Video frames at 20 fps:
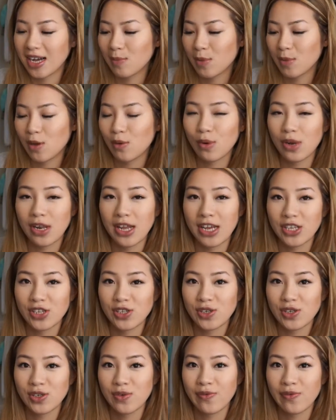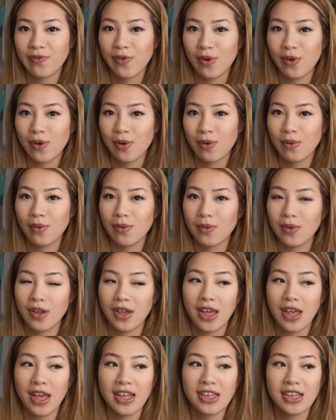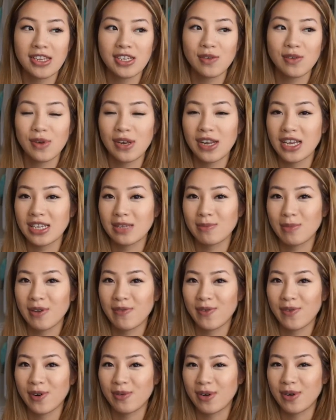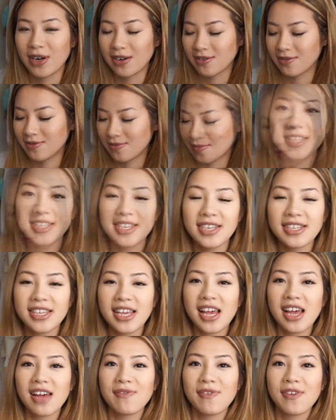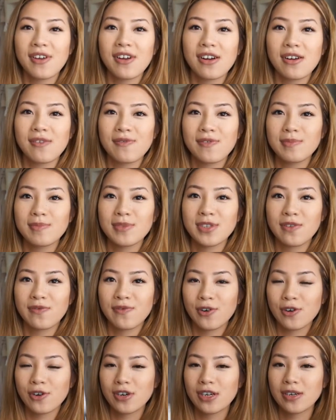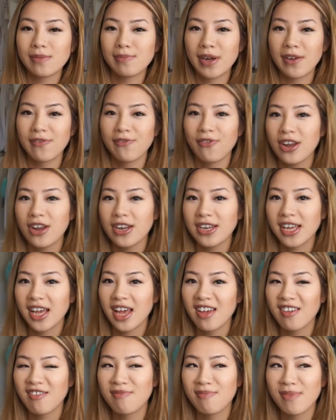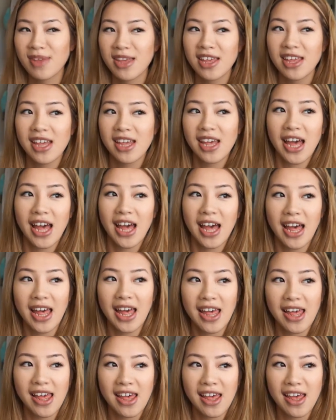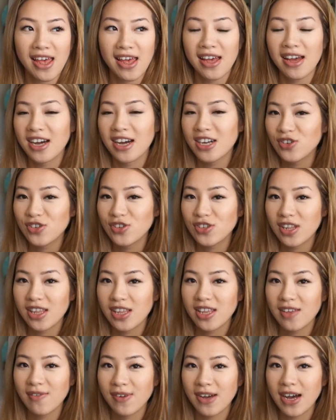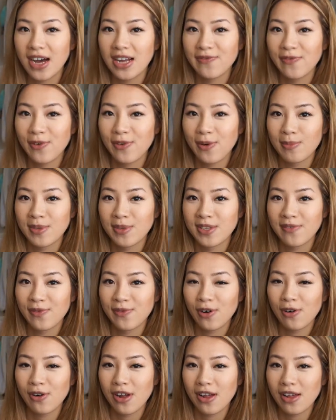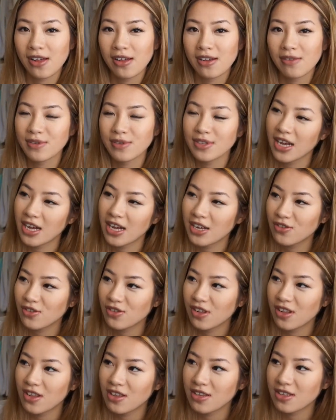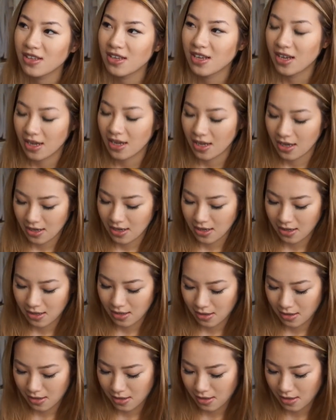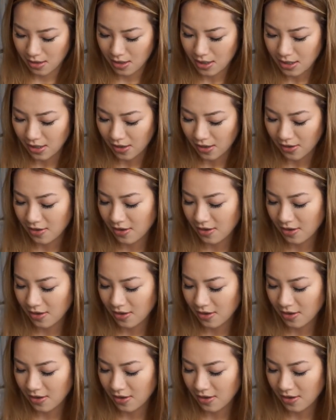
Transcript: it will last me for a while. Next things I have here are from Sephora. My friend gave me a $100 gift card from Sephora. Was it $100? I think so.